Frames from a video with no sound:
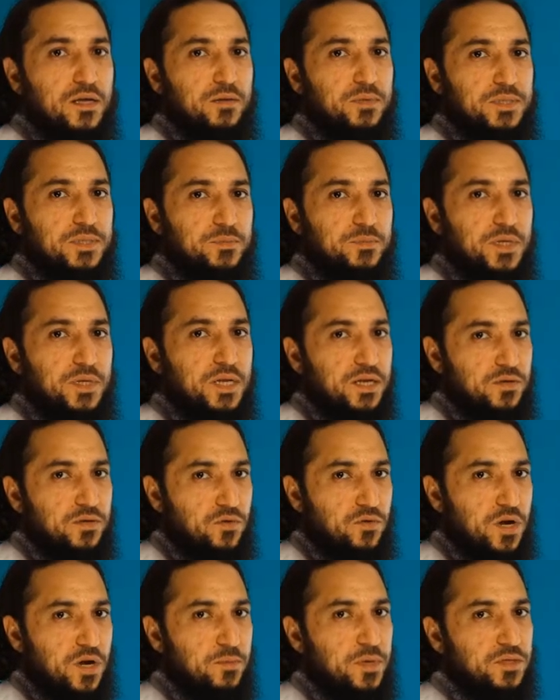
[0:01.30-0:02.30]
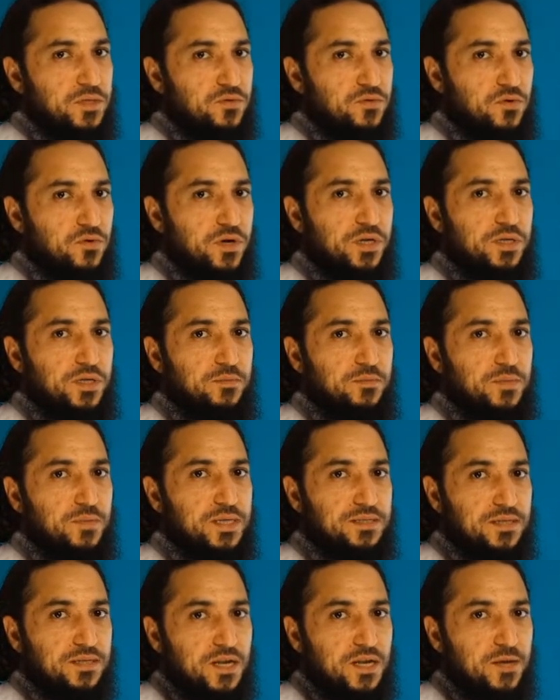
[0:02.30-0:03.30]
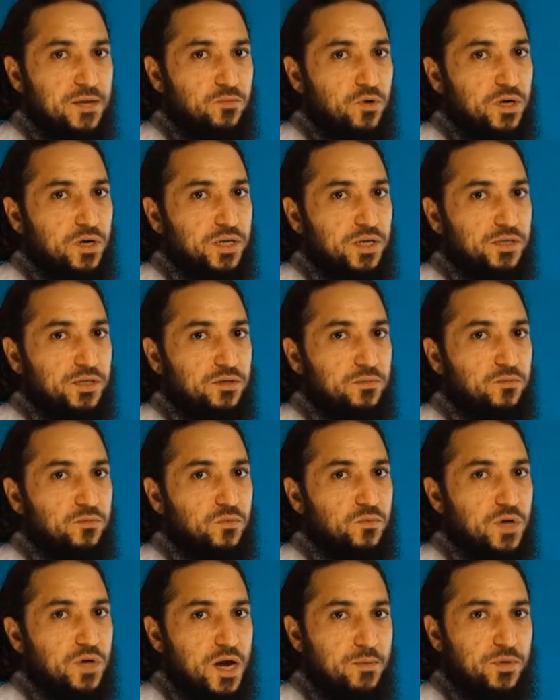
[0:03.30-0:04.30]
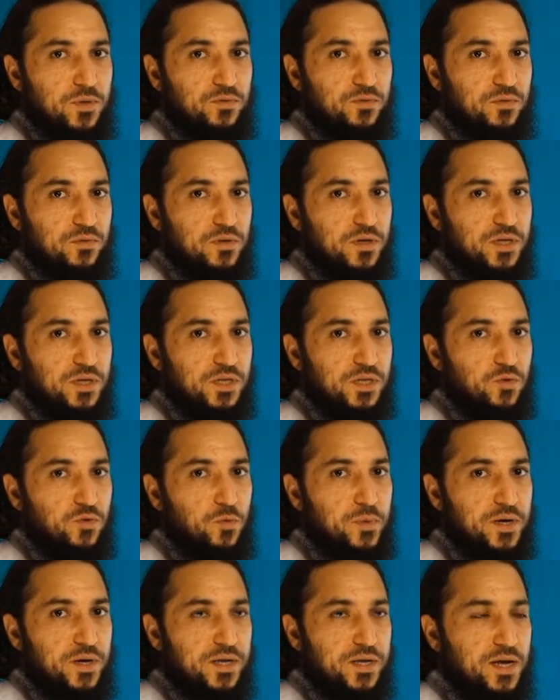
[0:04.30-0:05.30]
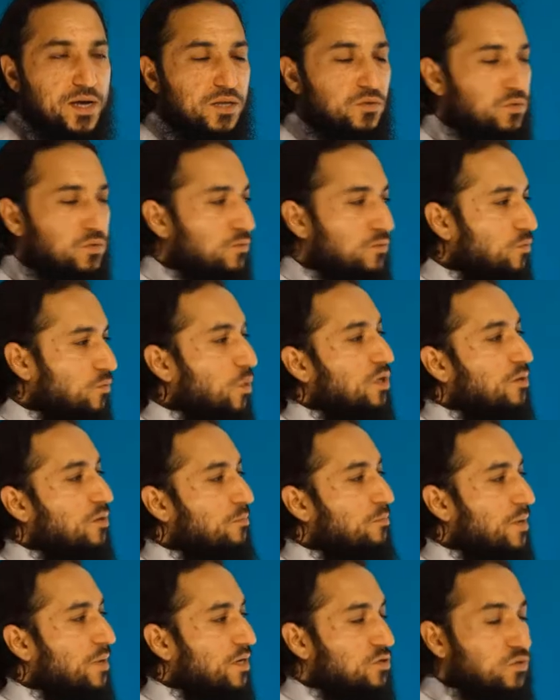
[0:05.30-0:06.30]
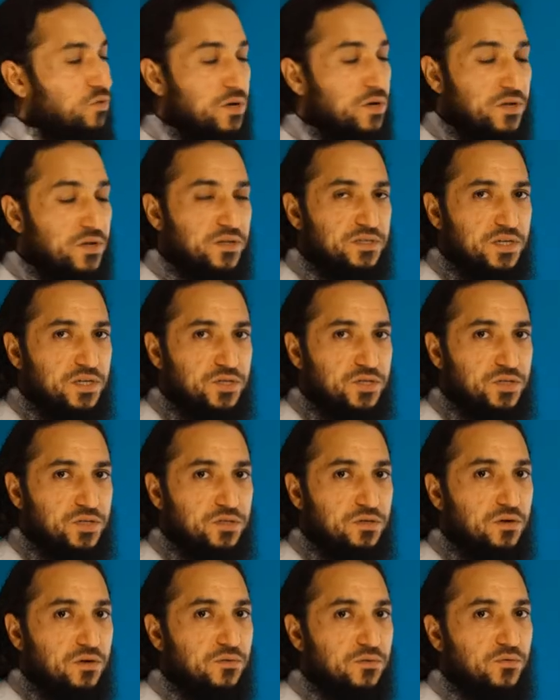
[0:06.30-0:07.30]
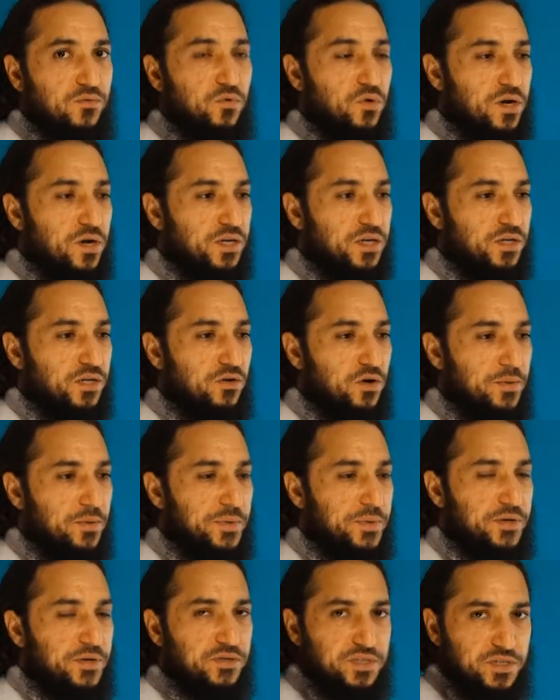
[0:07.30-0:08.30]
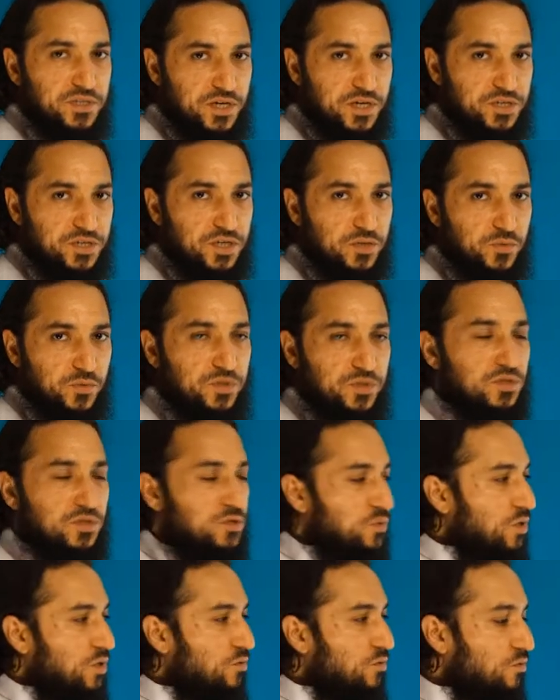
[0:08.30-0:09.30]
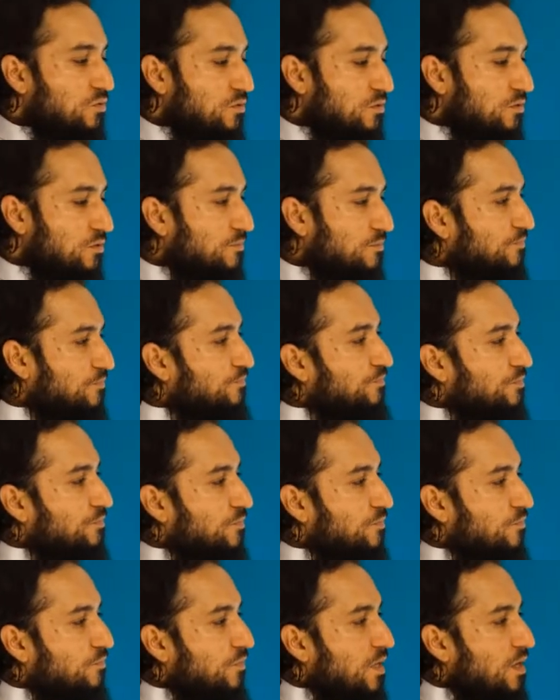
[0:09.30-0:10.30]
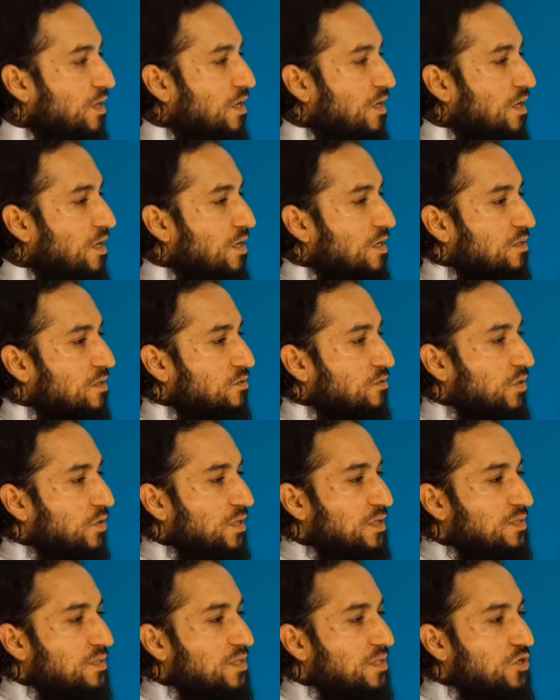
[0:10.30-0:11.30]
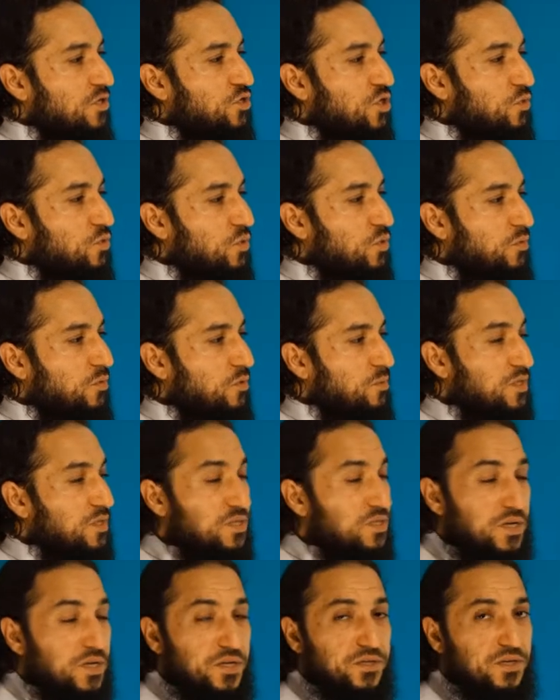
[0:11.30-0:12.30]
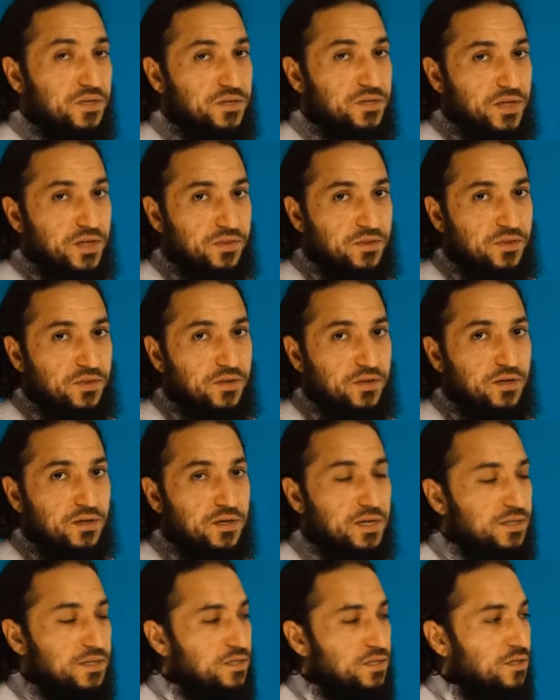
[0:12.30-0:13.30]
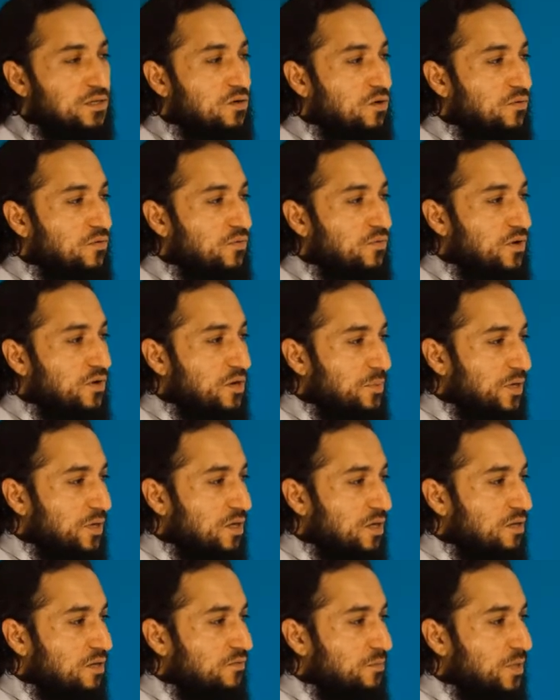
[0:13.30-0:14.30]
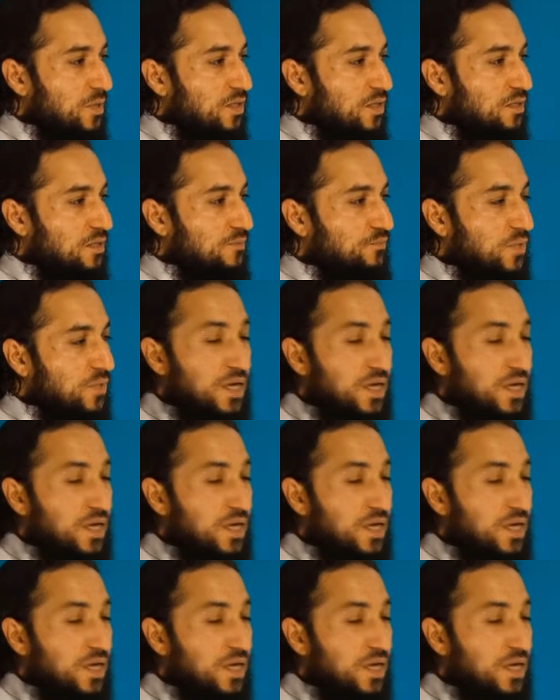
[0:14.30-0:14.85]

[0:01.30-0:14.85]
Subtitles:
Bismillahir Rahmanir Rahim. Assalamu alaikum wa rahmatullahi wa barakatuh. Welcome back to another session of Qur'anic Arabic Recitation with Tajweed Rules. So in this session we will be studying the 10th letter of Arabic alphabet.